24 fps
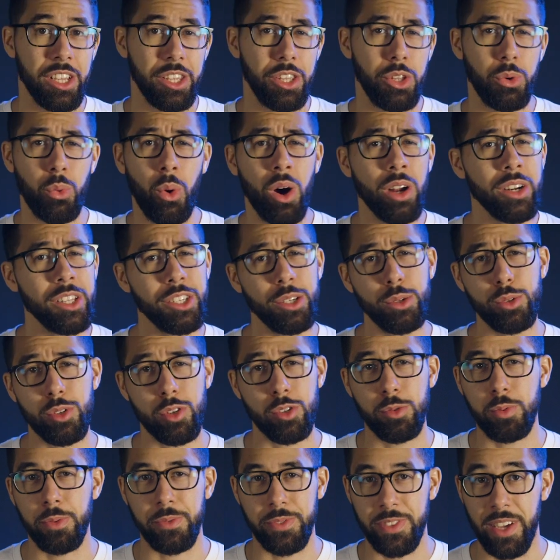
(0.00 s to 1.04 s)
you'd want to use
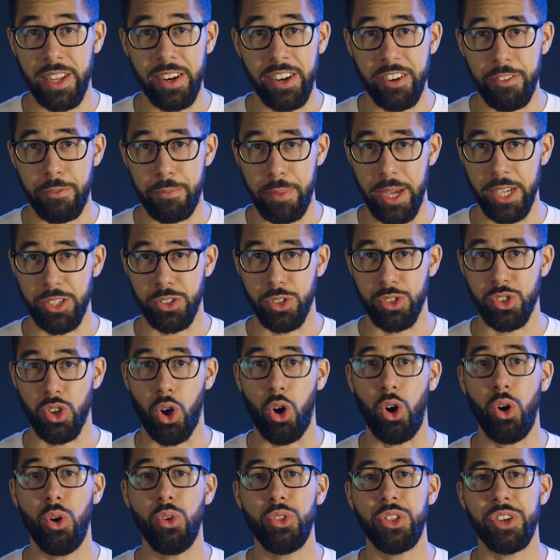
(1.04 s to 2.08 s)
those preventative measures
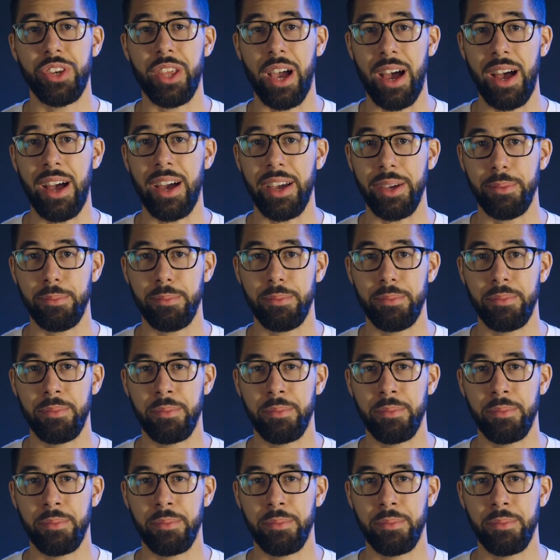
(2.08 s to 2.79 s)
all the time,